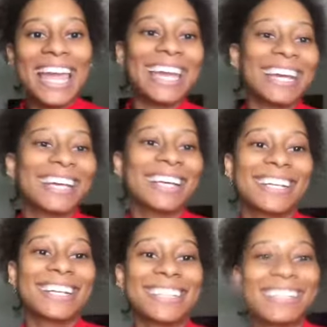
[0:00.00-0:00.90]

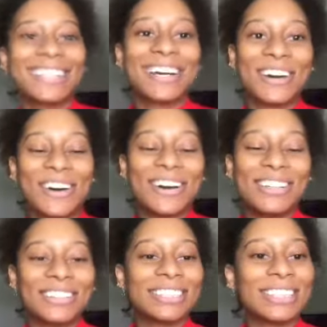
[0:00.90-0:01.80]
And, you
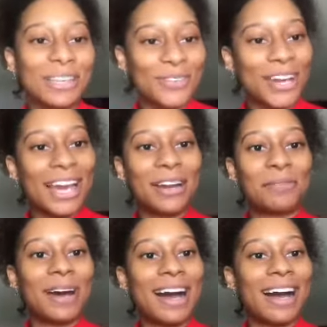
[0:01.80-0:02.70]
know, just keep your head
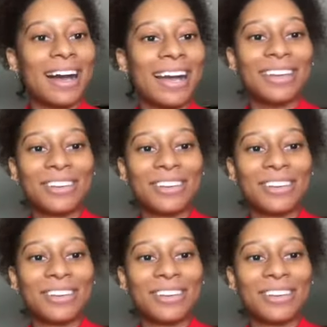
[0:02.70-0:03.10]
up high.